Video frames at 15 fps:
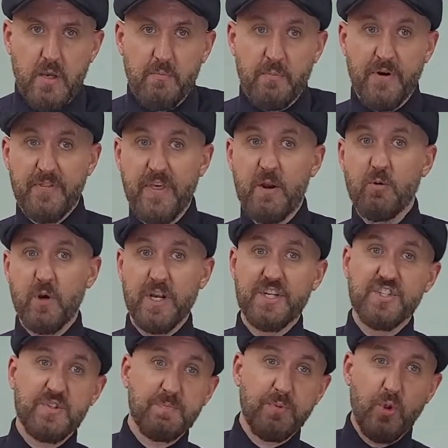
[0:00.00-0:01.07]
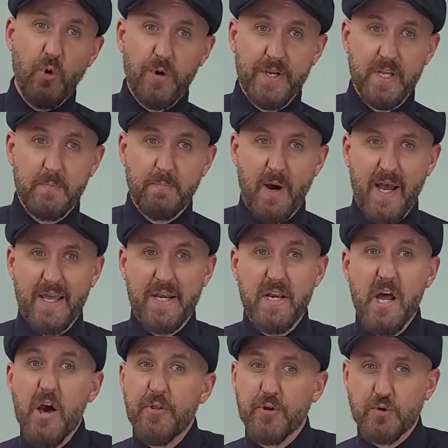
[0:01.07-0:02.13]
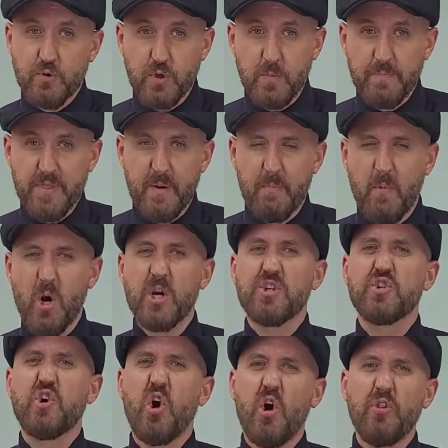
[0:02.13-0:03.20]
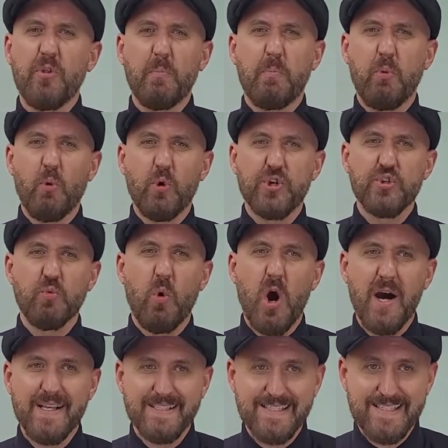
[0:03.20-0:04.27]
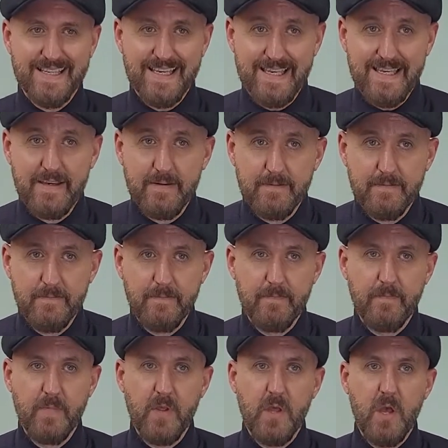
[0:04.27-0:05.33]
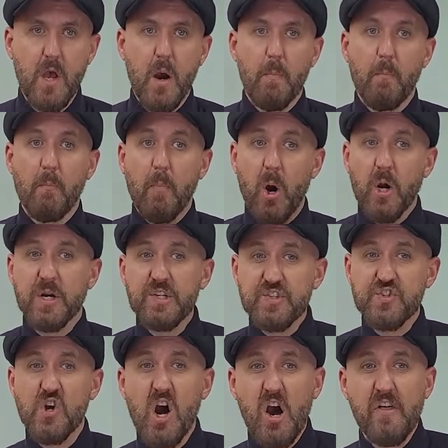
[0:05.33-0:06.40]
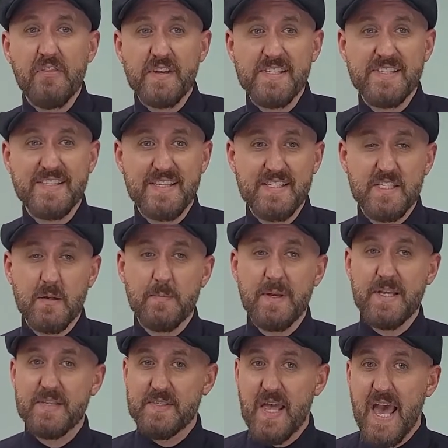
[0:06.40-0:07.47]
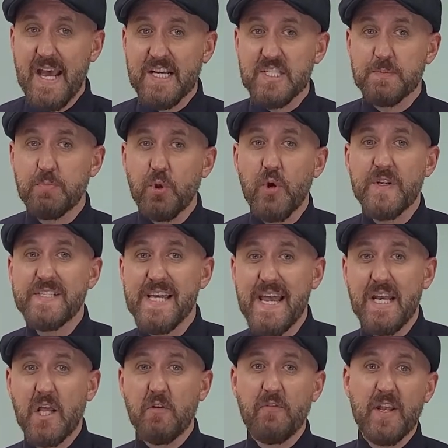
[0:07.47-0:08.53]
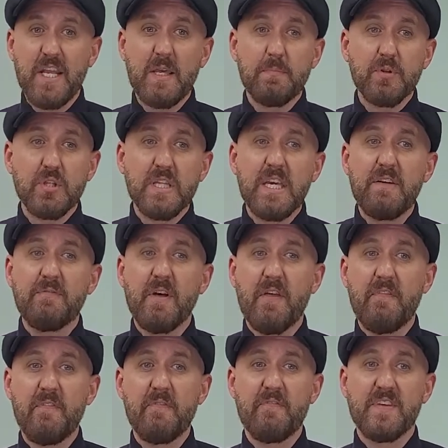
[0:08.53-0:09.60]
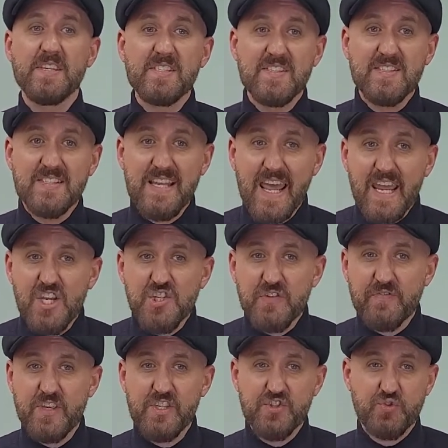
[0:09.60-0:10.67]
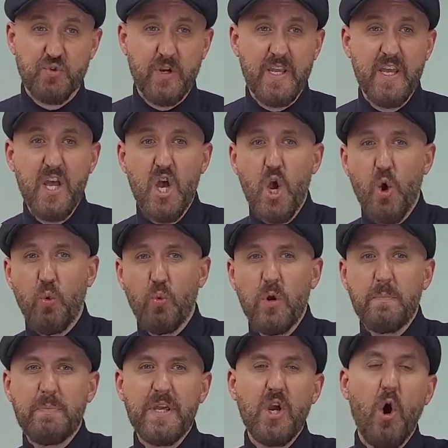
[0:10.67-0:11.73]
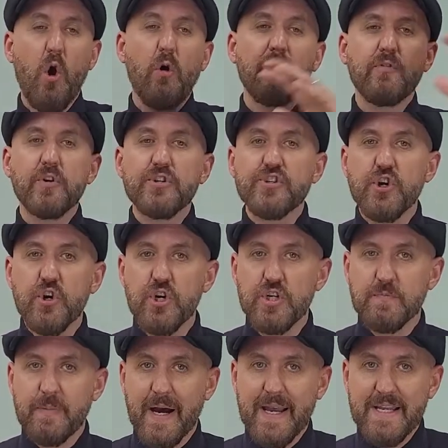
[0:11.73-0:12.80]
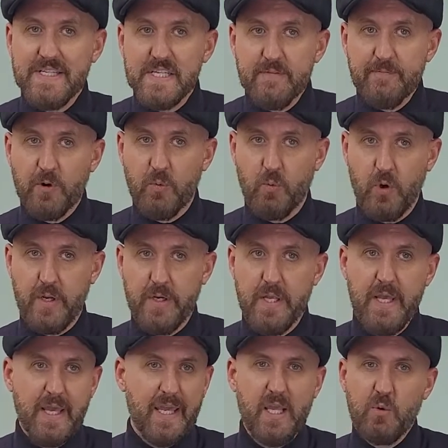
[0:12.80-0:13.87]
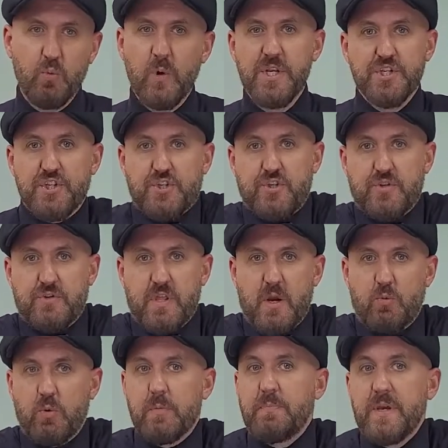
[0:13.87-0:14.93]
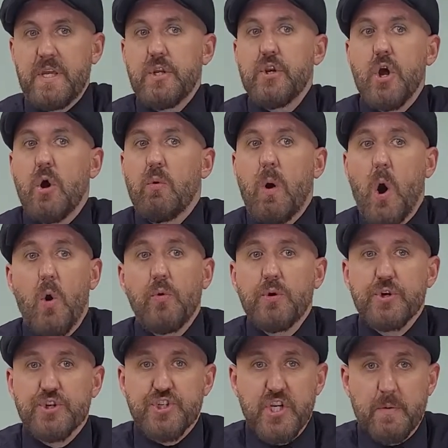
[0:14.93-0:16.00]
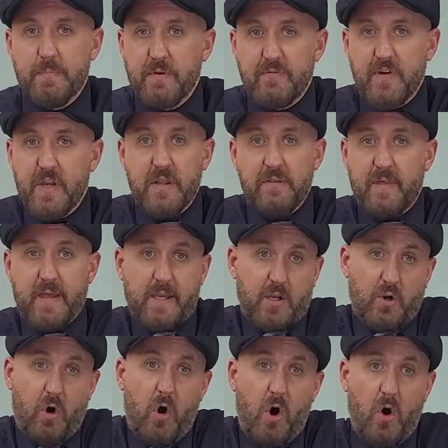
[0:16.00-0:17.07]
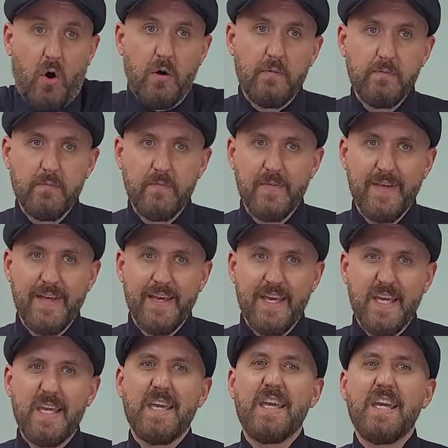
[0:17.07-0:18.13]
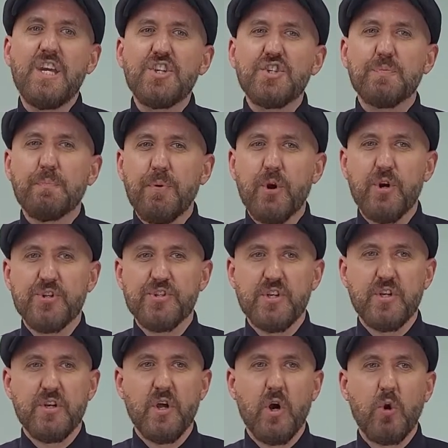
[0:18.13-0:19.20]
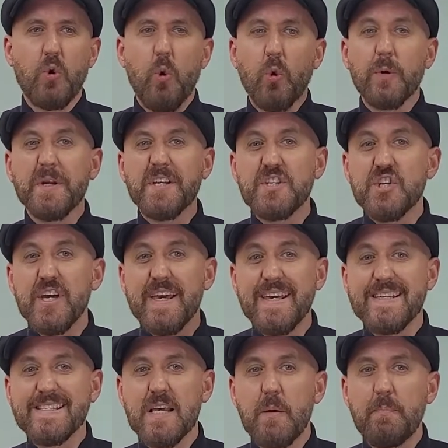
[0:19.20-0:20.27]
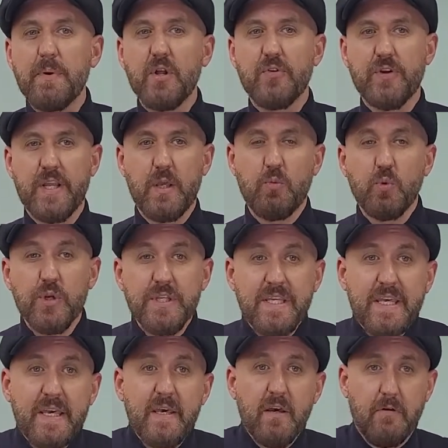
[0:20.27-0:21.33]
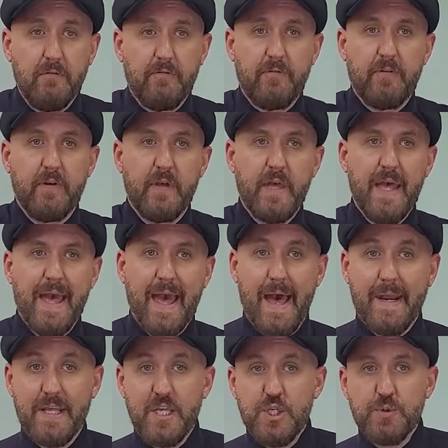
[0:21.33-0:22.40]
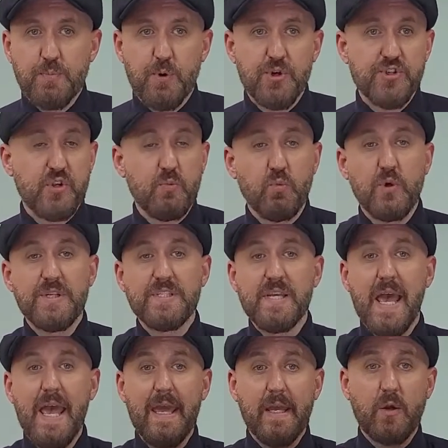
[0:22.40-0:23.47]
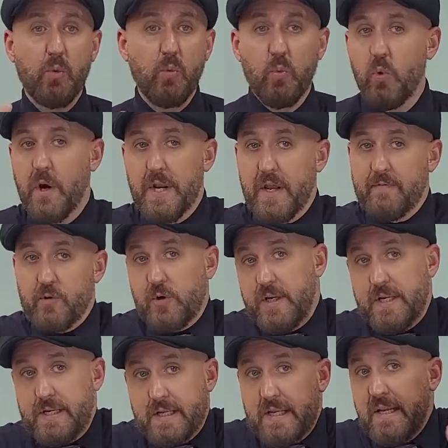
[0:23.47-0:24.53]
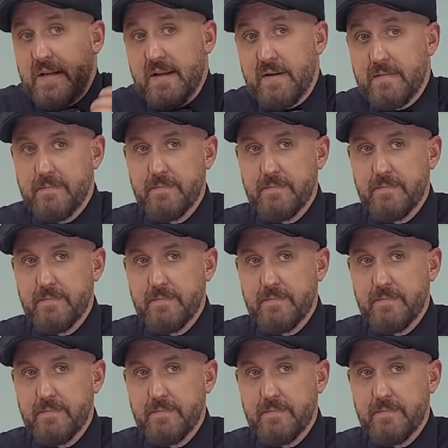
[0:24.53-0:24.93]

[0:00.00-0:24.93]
But they were exploited by another group that Marx called the bourgeoisie. Marx saw this system as exploitative, and he believed that this stage of history would be overturned by a different one, in which there would be no ownership of anything at all. Each person, according to his ability, would give, and each person would take whatever he needed.